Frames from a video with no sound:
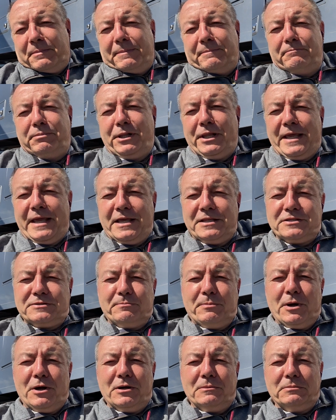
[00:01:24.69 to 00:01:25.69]
plans
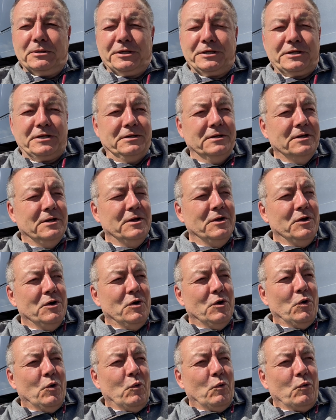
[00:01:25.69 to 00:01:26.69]
public
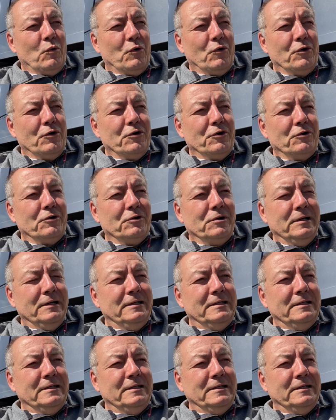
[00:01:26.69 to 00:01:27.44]
or